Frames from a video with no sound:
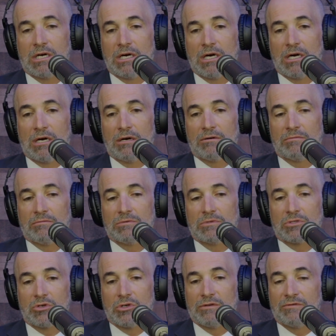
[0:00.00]

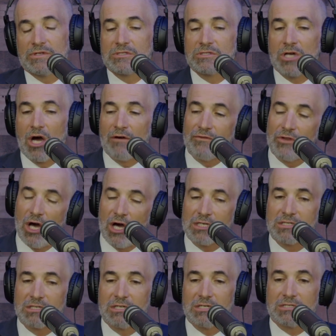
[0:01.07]
sort of a soft
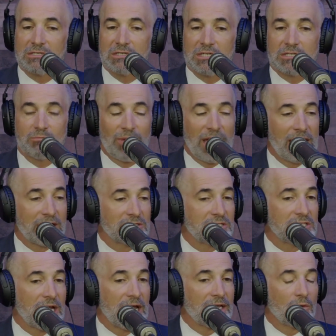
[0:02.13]
launch this
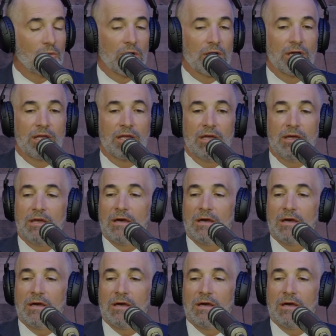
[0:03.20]
past January.